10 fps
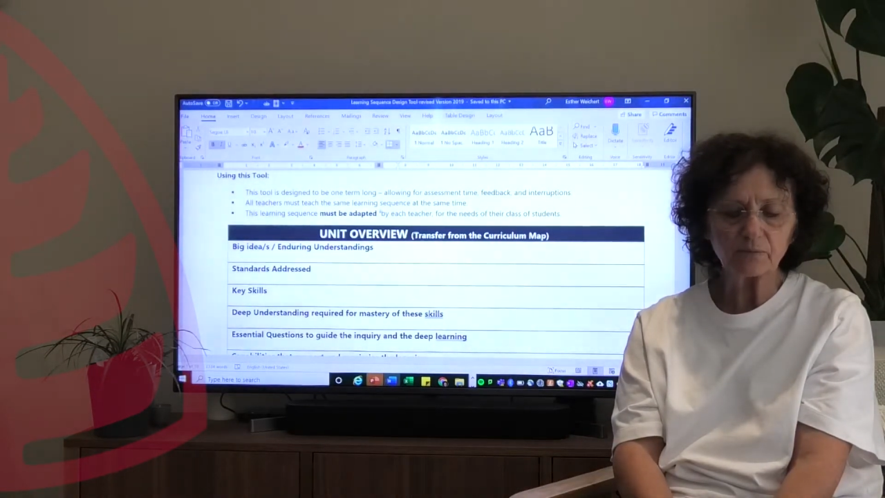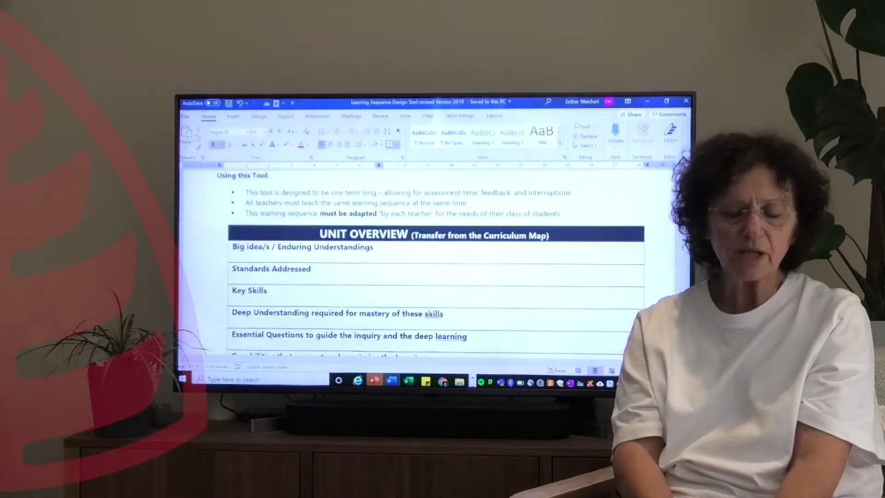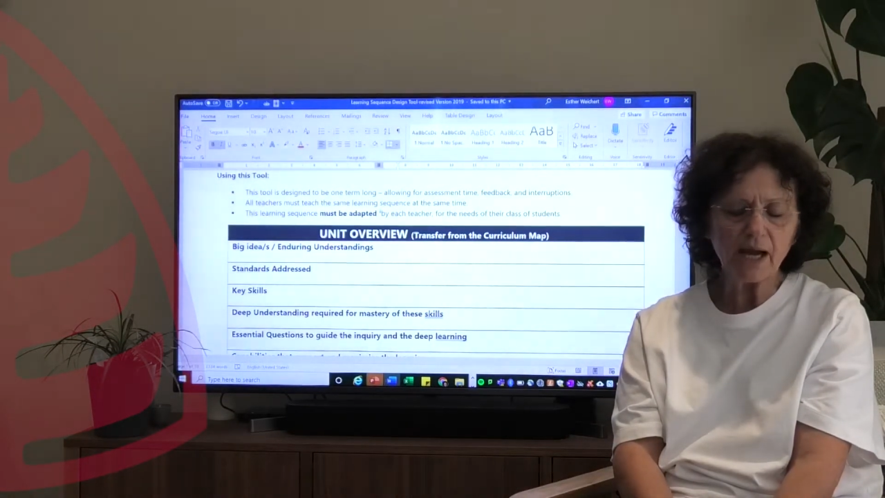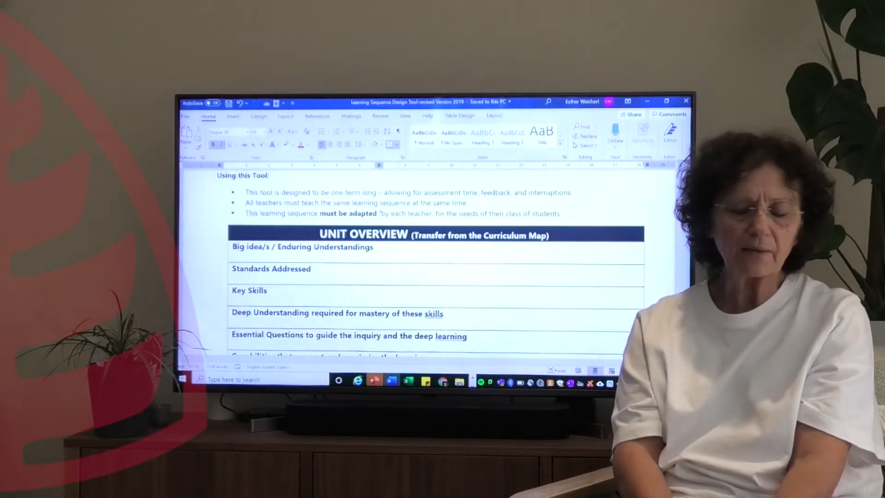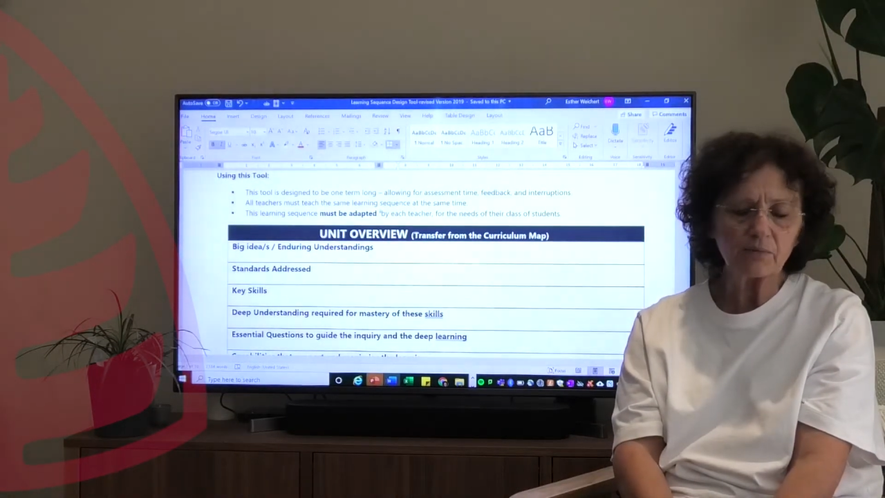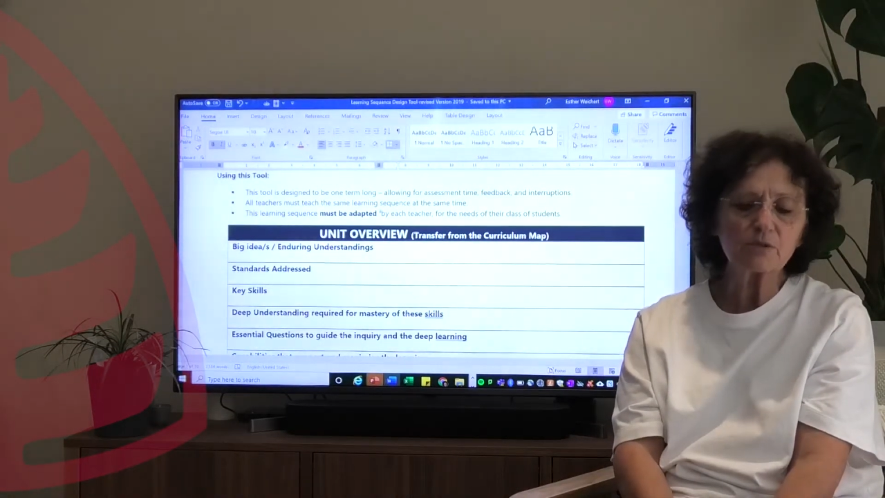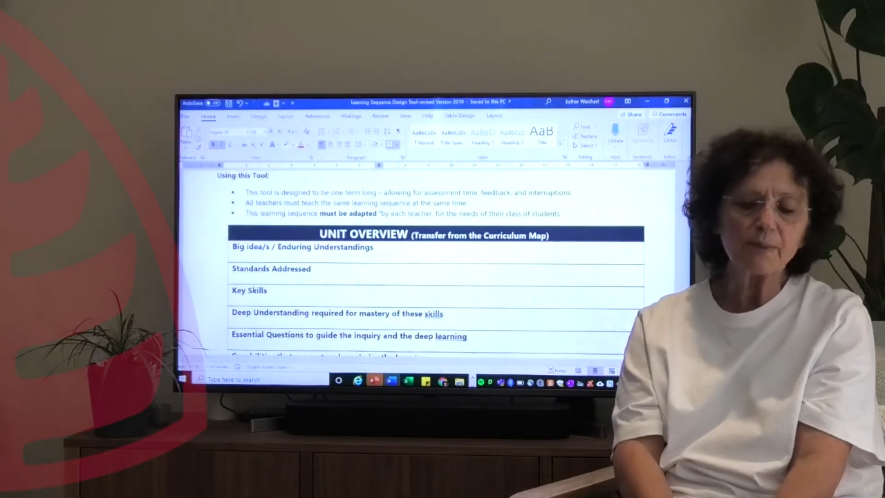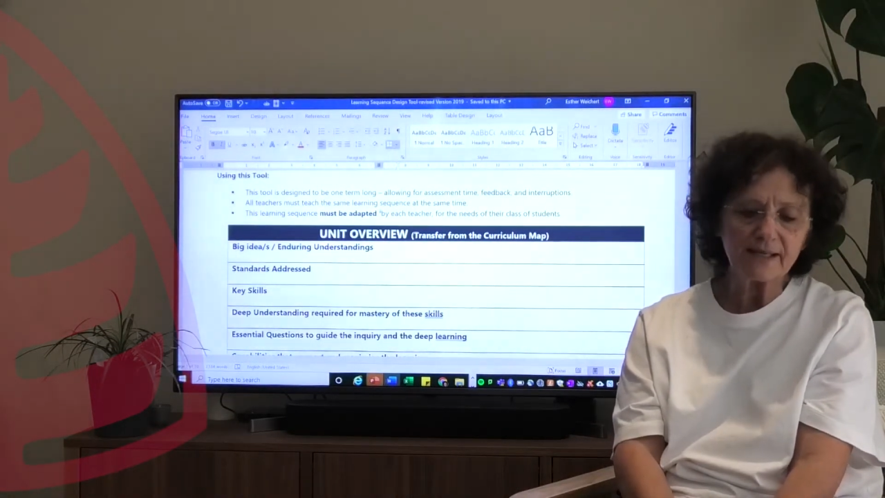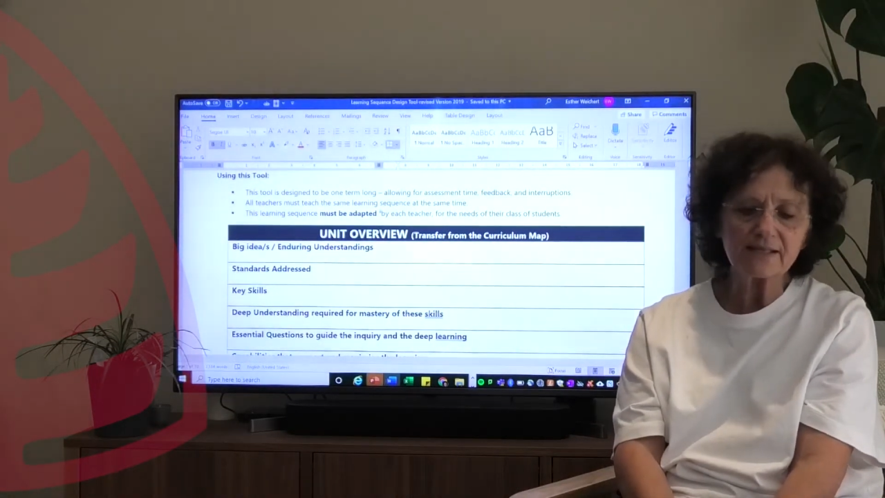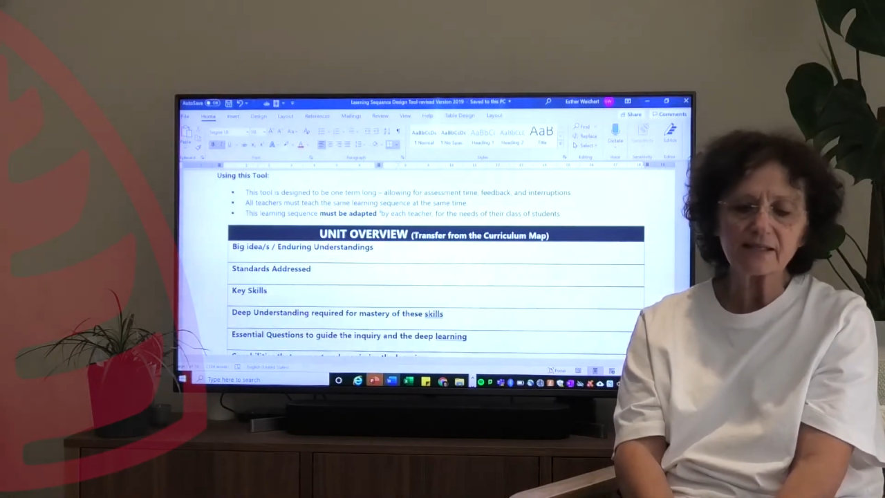time is
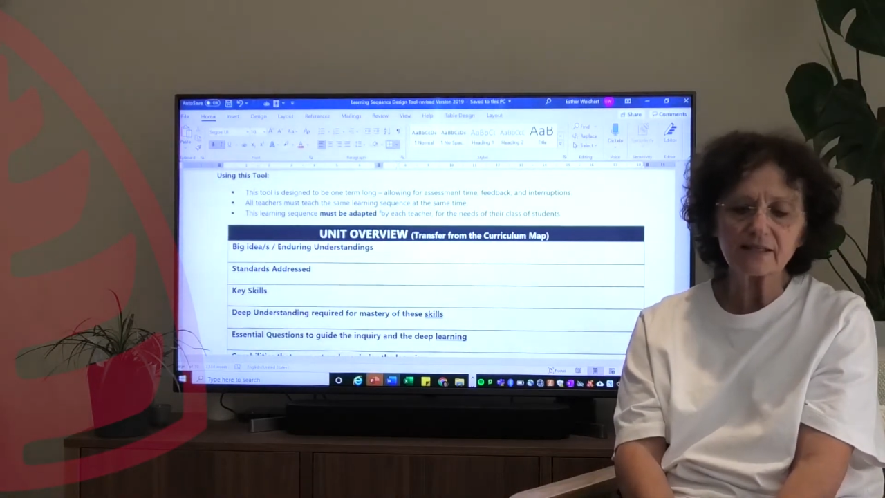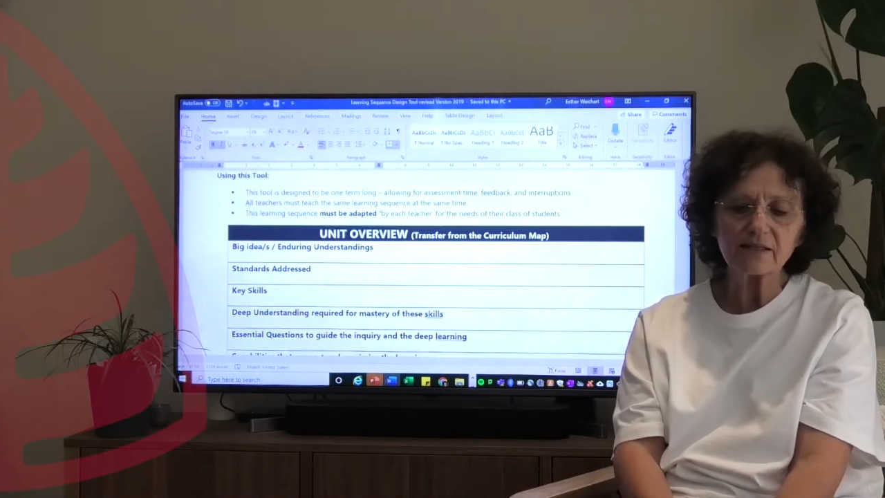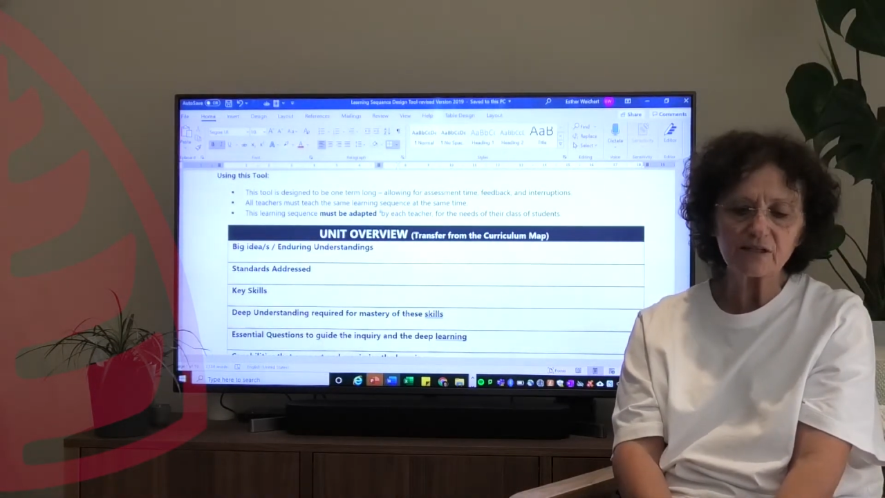basically the